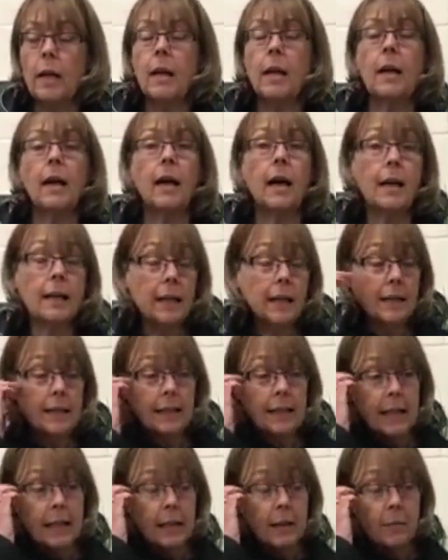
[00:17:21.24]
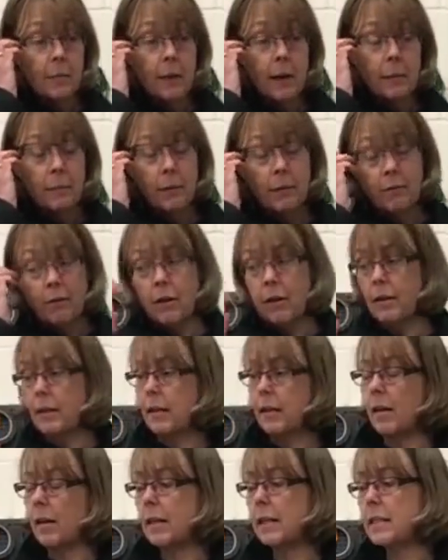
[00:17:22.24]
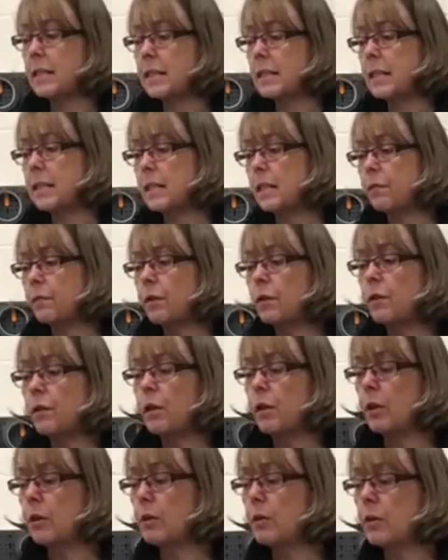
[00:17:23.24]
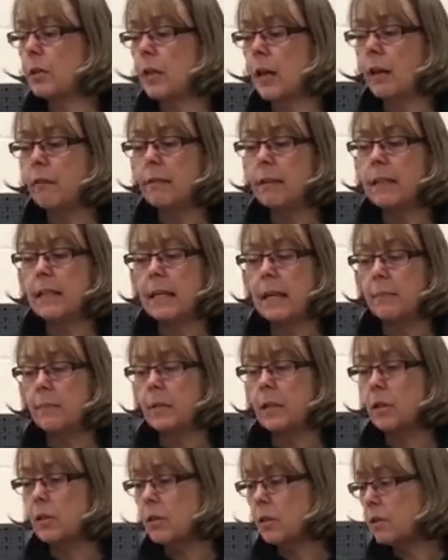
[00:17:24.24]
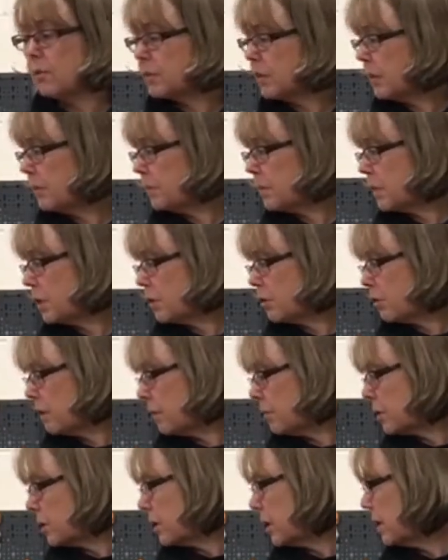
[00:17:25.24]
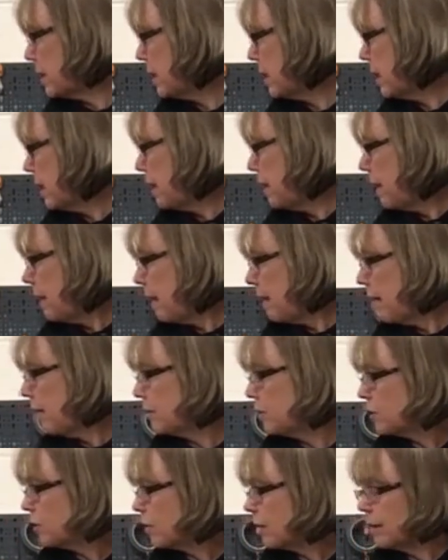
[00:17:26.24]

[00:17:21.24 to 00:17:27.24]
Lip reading: Or another thing that might be rather nice is if you use a receptacle of some description.